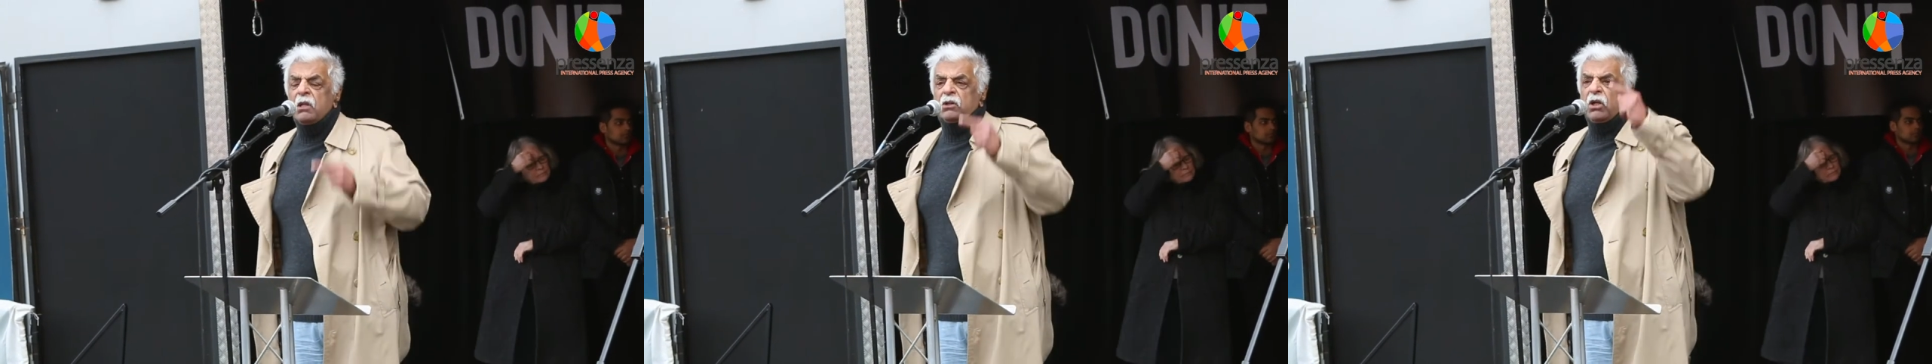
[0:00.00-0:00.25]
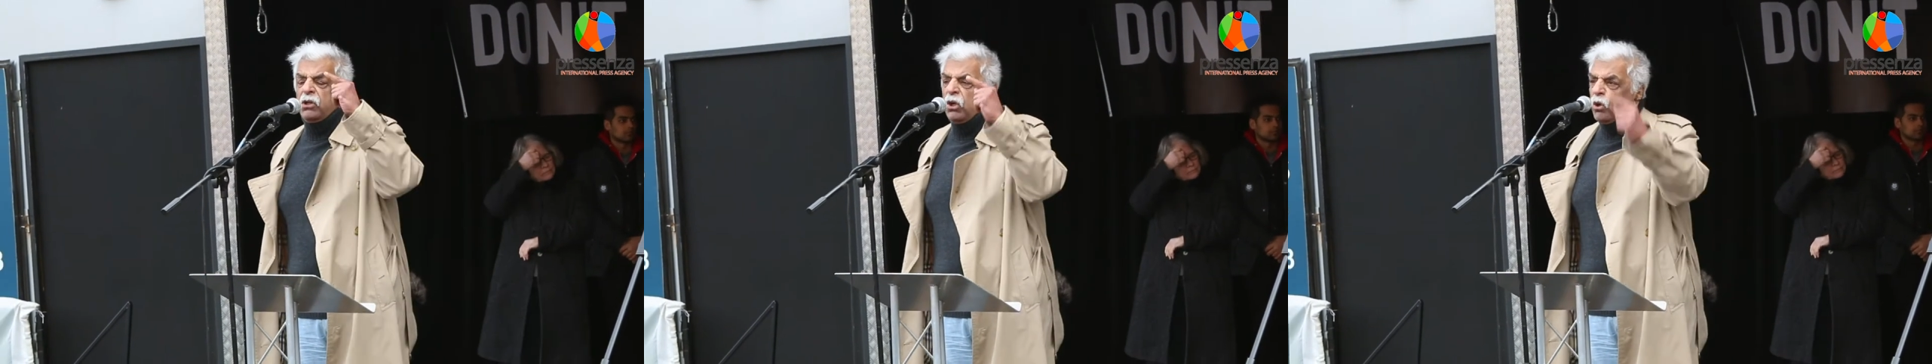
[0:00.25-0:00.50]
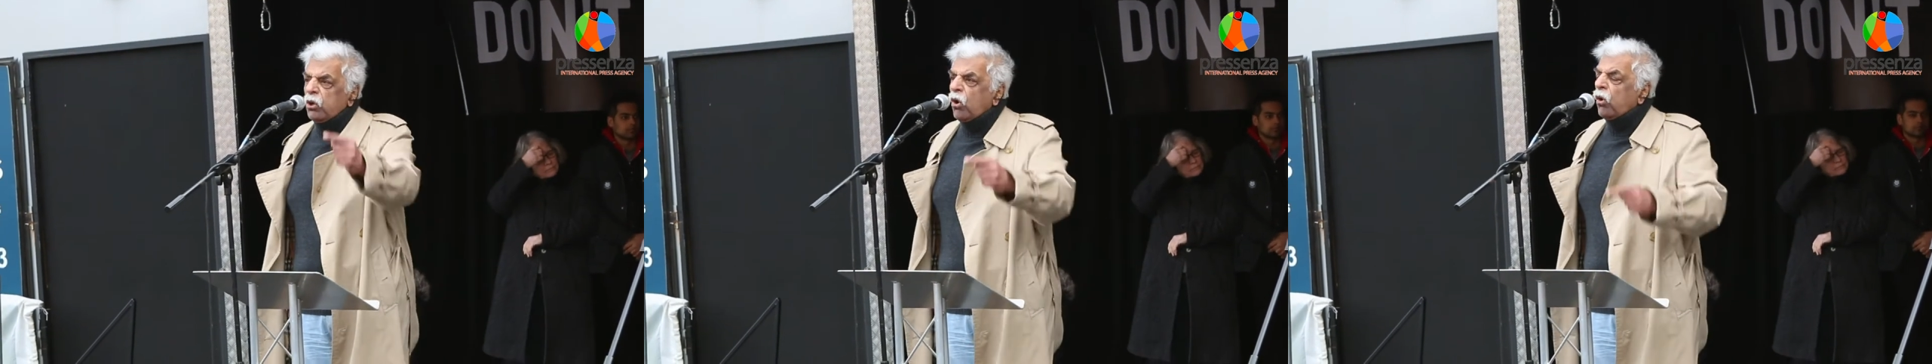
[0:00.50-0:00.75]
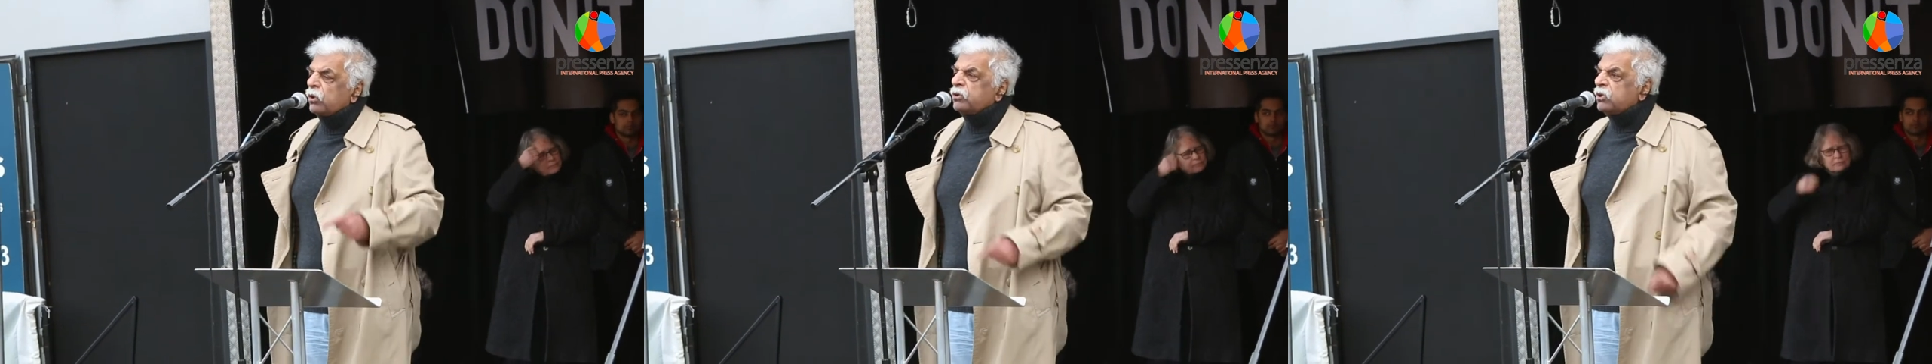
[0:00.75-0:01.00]
the New
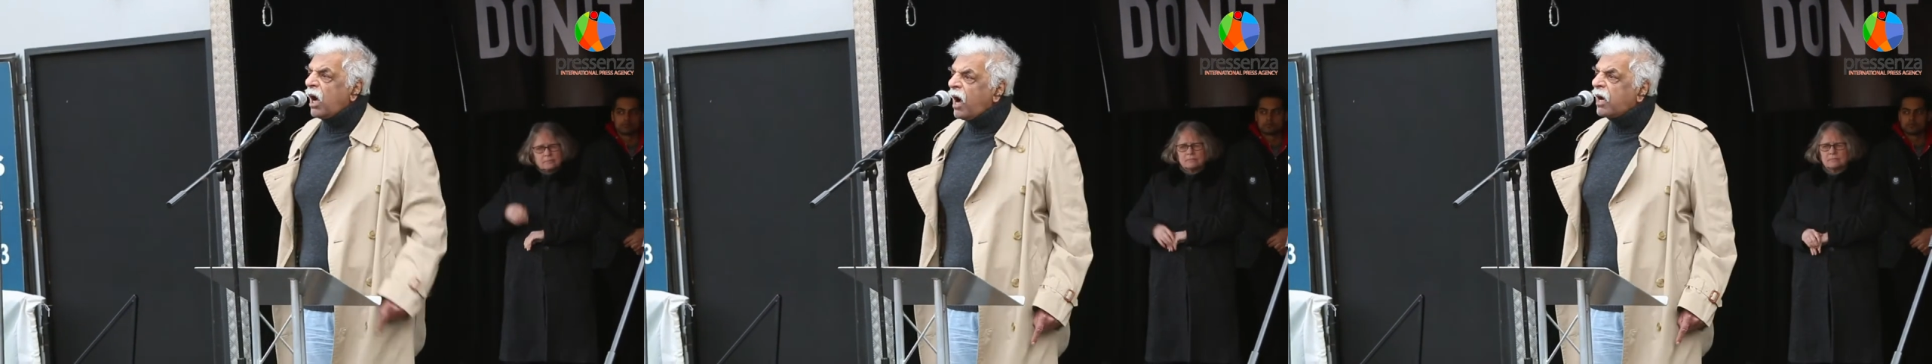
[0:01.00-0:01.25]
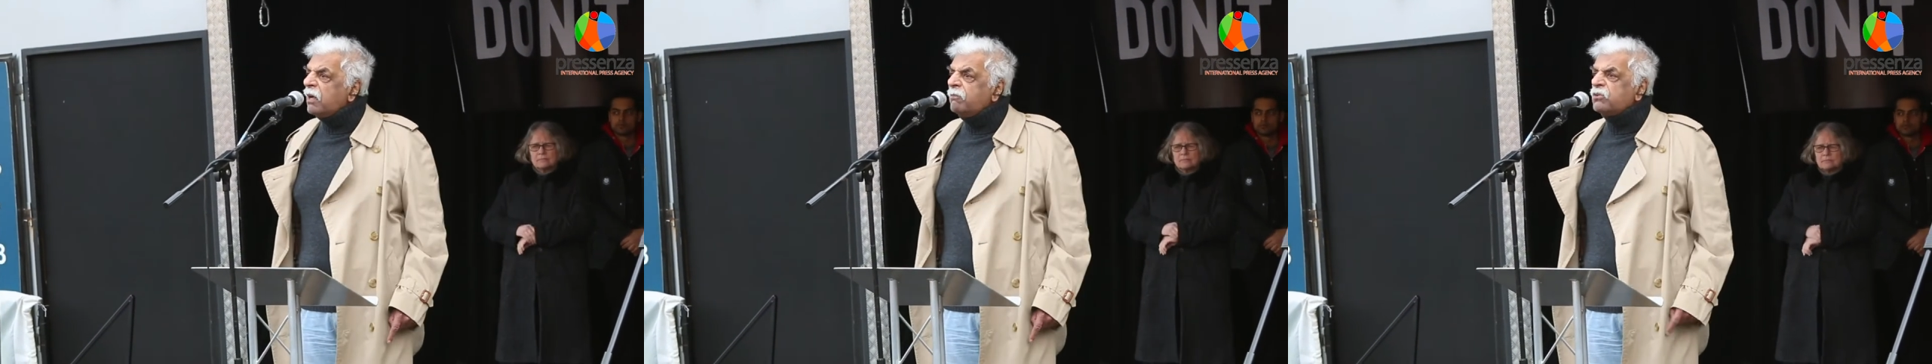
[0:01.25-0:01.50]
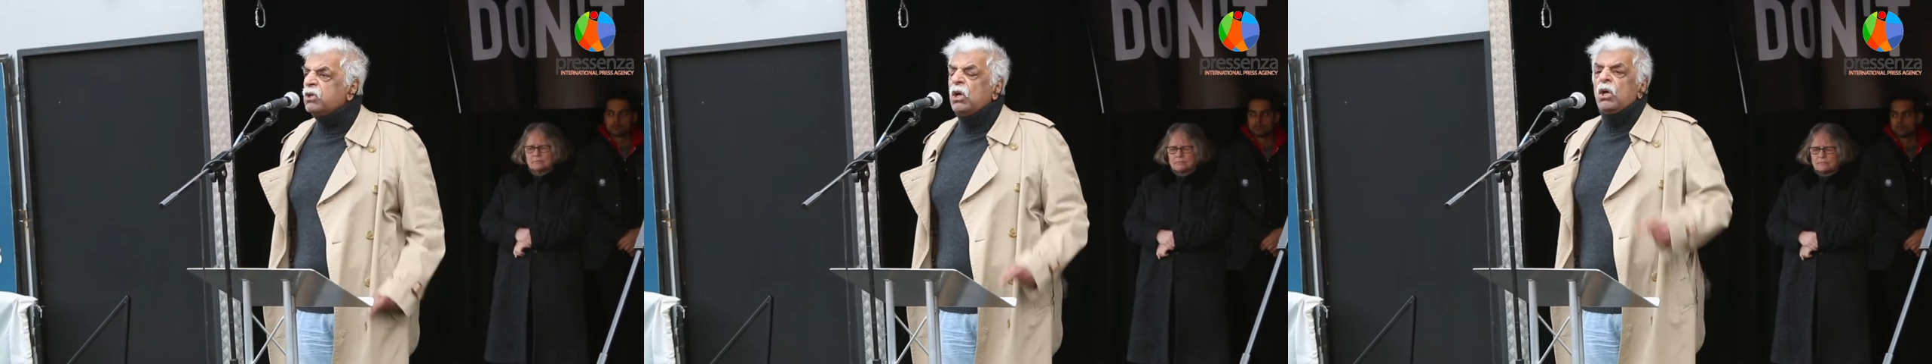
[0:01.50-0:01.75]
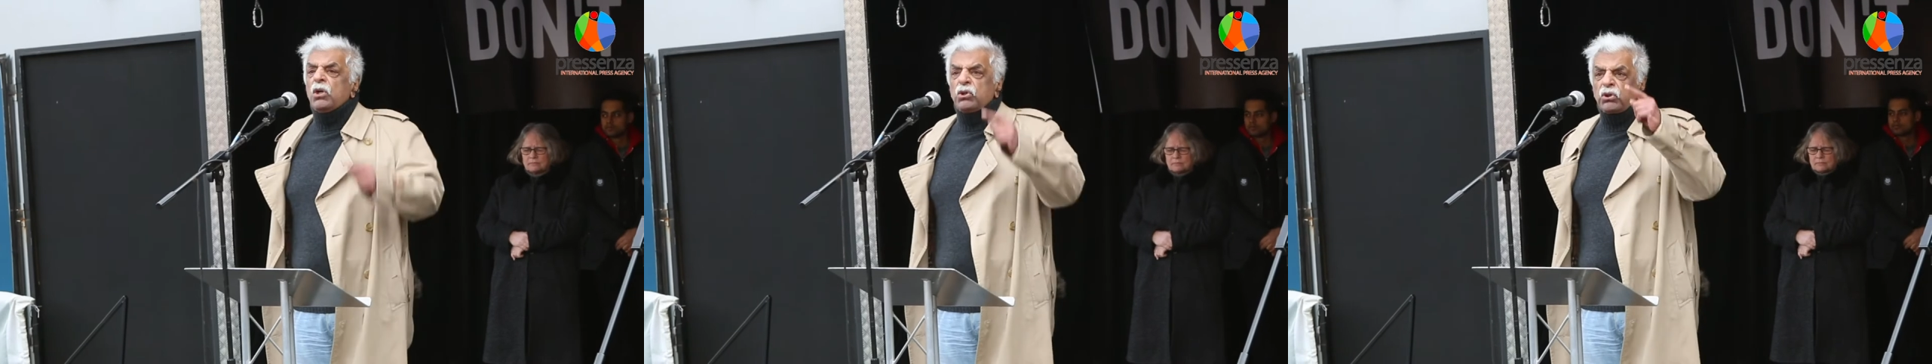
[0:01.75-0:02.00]
York Times,
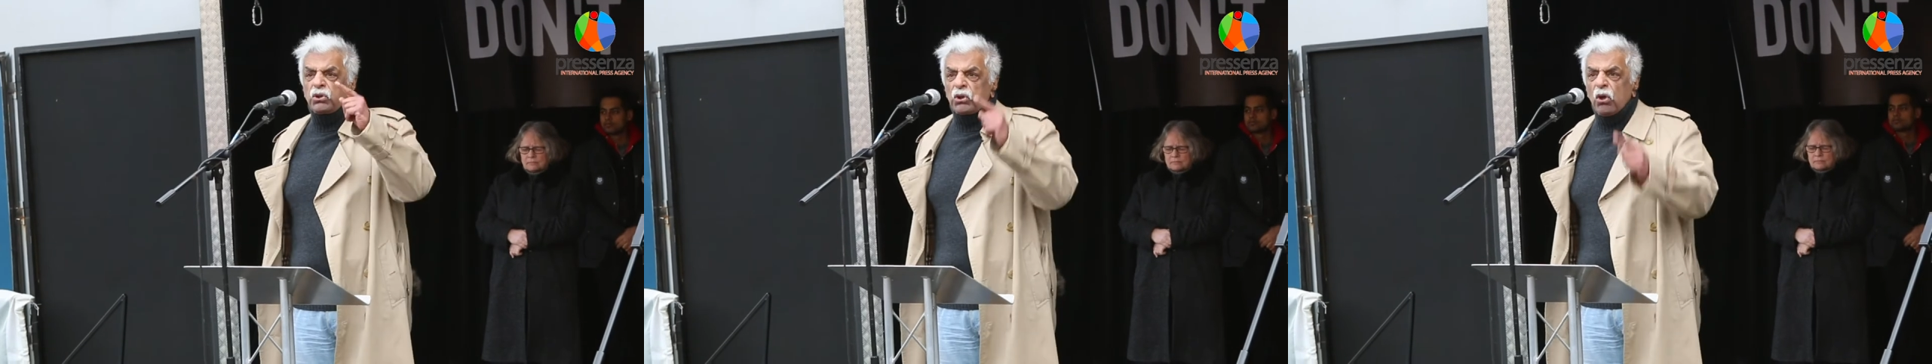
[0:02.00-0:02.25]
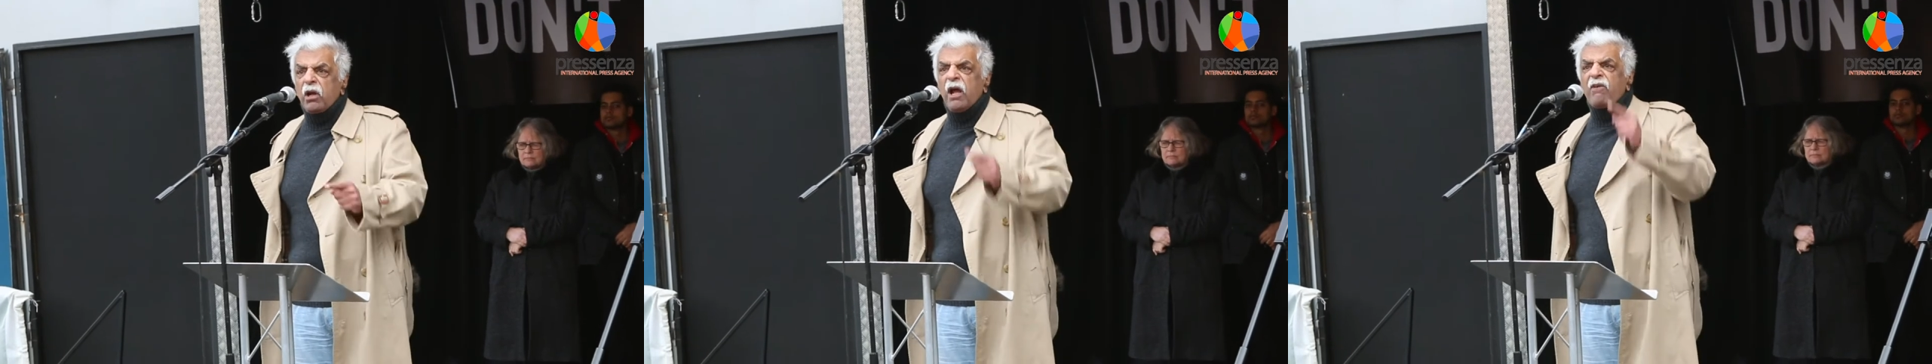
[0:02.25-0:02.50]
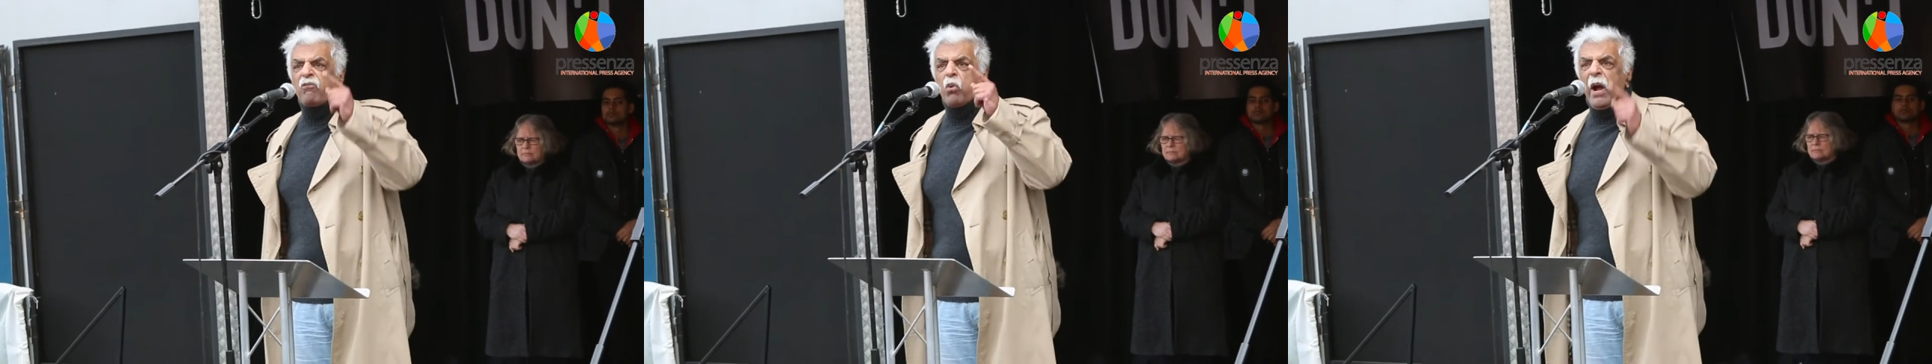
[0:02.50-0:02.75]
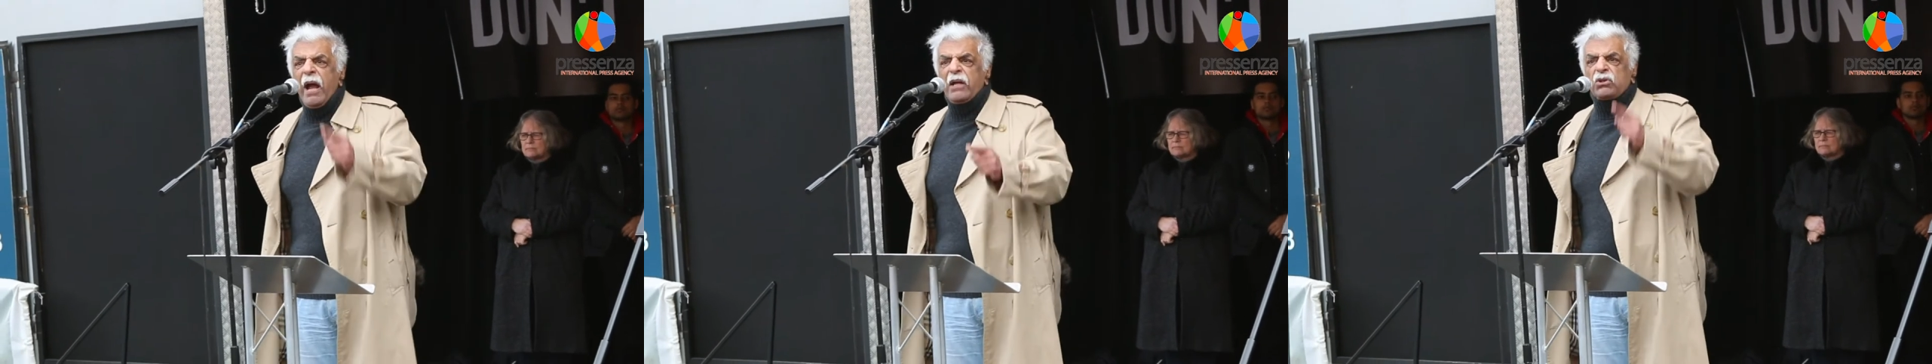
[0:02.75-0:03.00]
should have
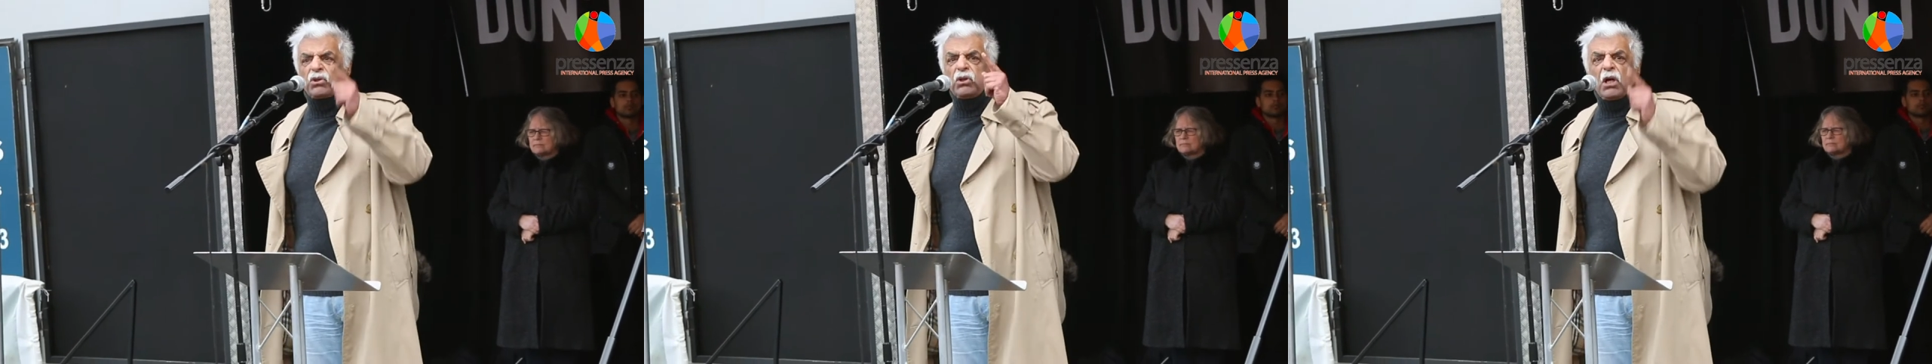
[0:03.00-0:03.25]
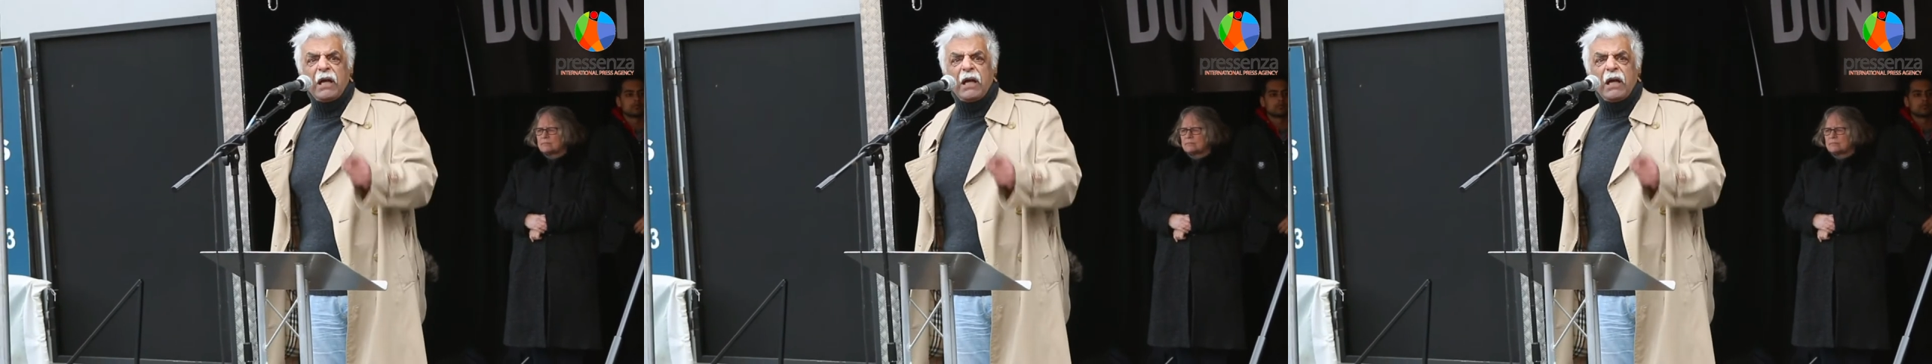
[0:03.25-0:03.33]
waged a